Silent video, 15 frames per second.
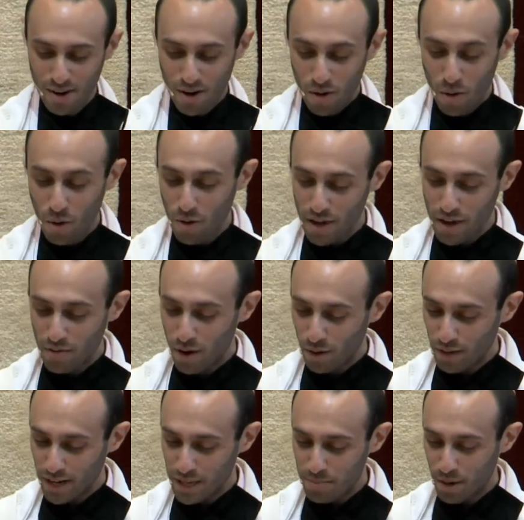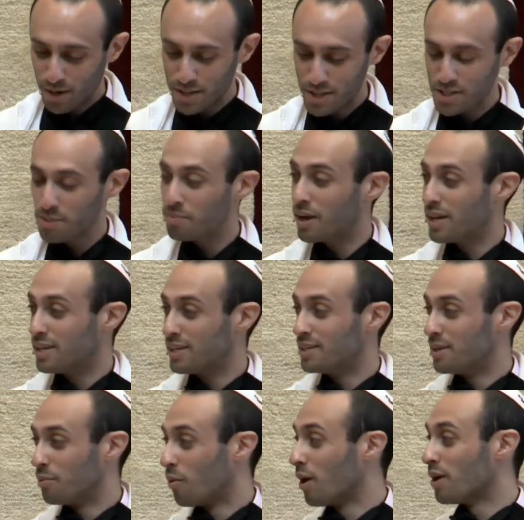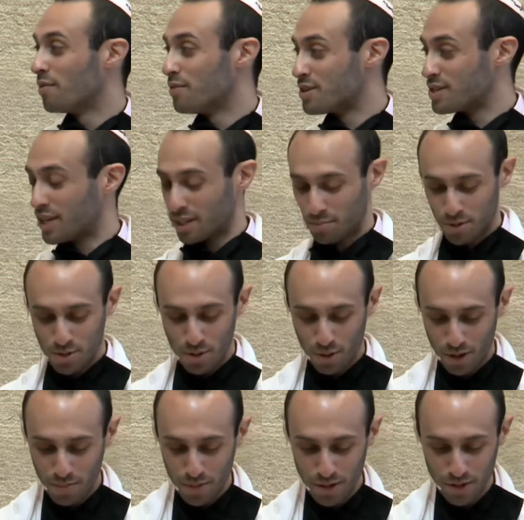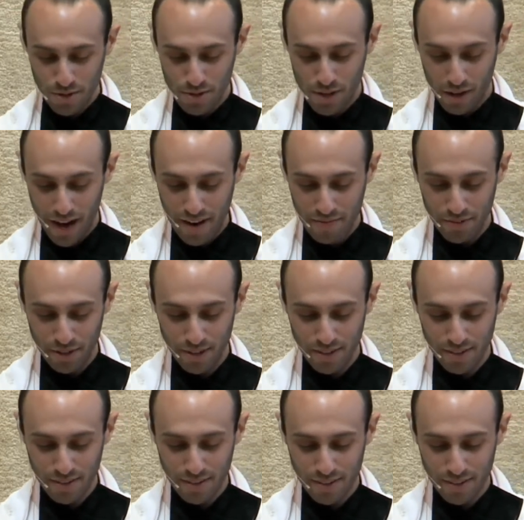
or they've already participated in one of the celebratory meals thereafter,